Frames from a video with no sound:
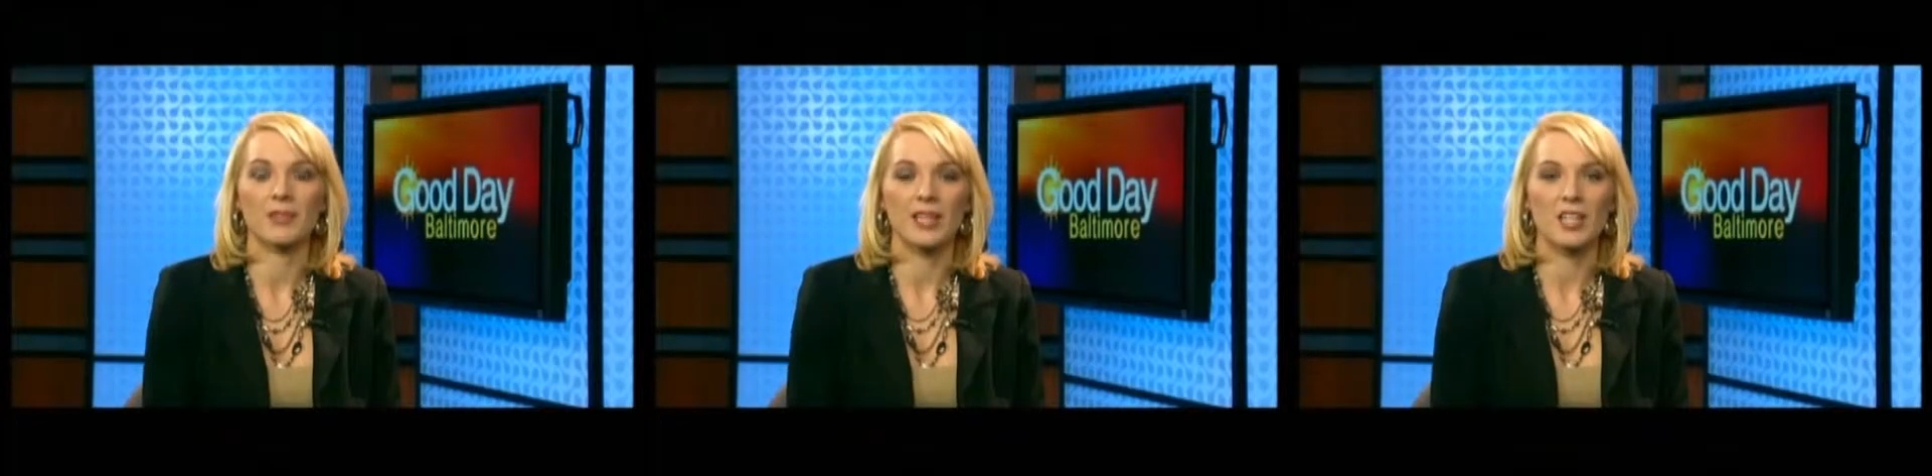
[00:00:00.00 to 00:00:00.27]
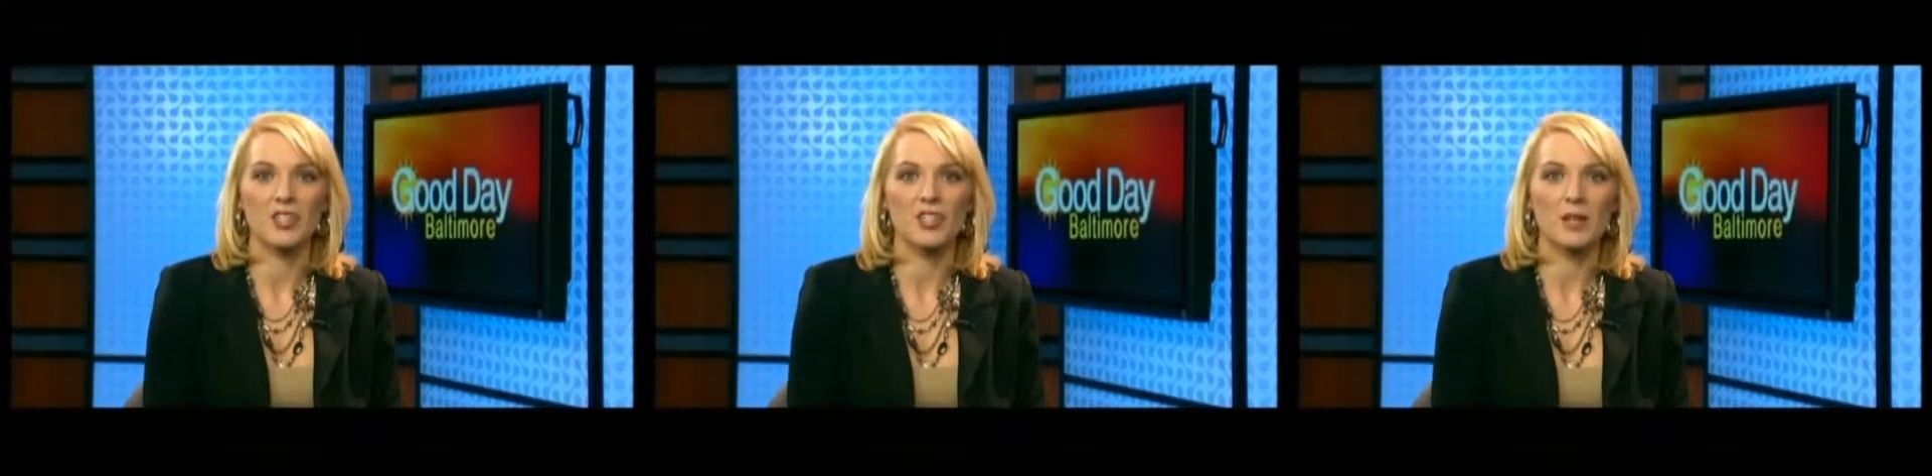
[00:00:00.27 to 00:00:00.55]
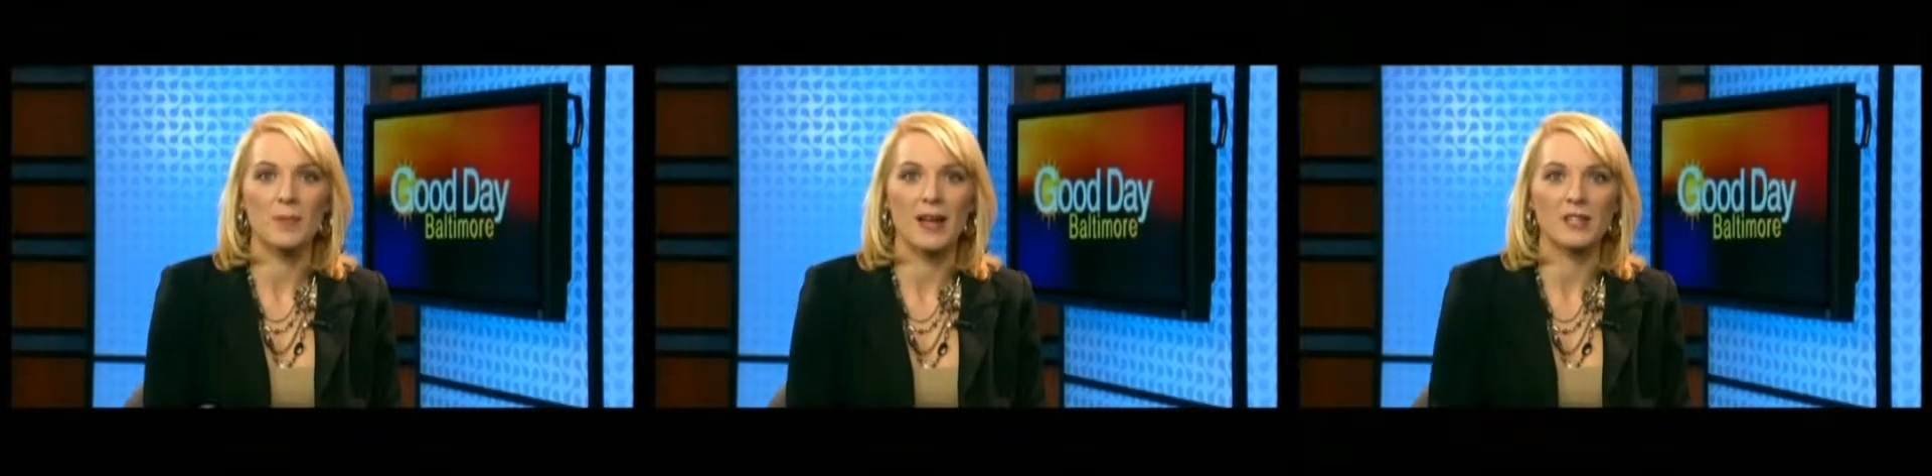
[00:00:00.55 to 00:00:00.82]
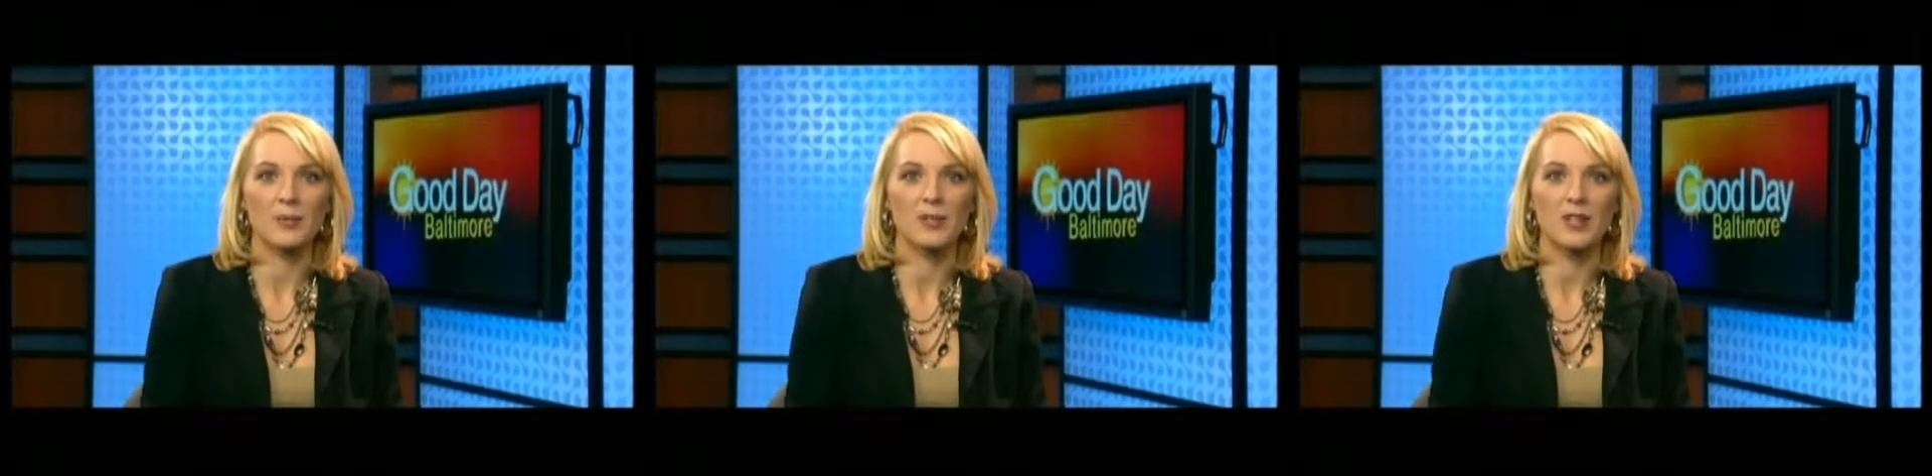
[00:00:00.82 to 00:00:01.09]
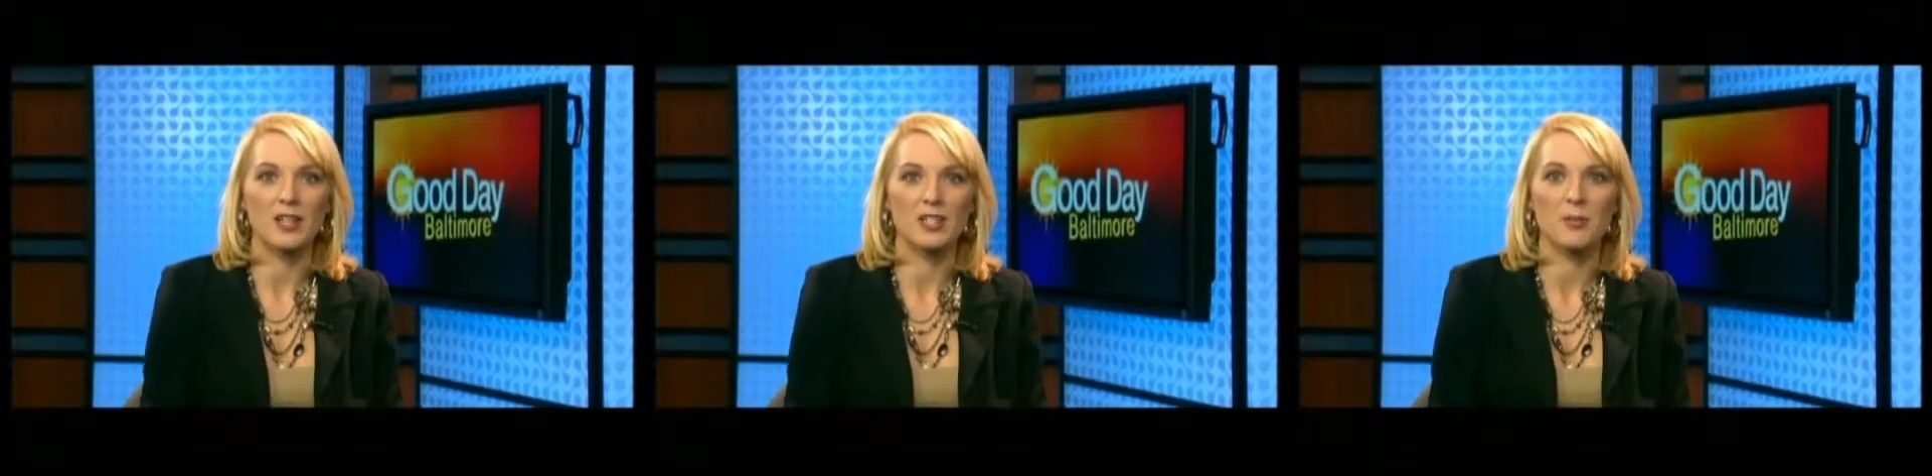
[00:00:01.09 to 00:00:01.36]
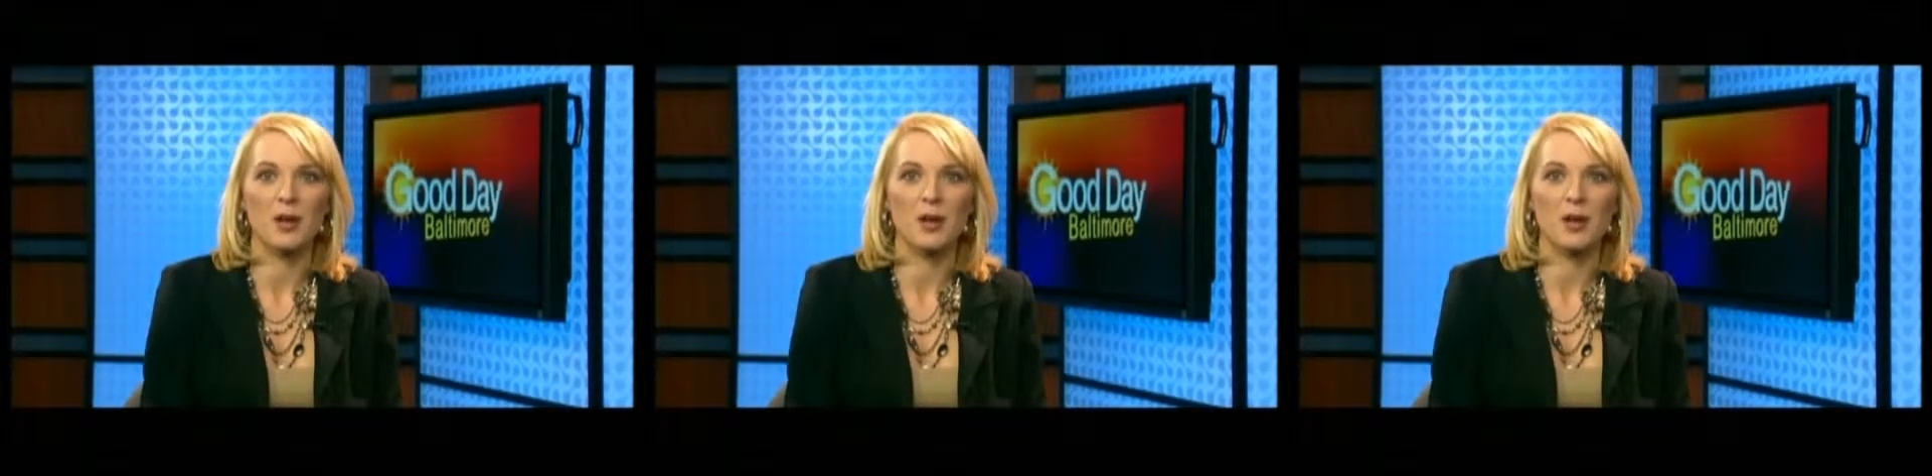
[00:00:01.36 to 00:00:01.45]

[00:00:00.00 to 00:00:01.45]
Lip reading: Relationship expert Dr.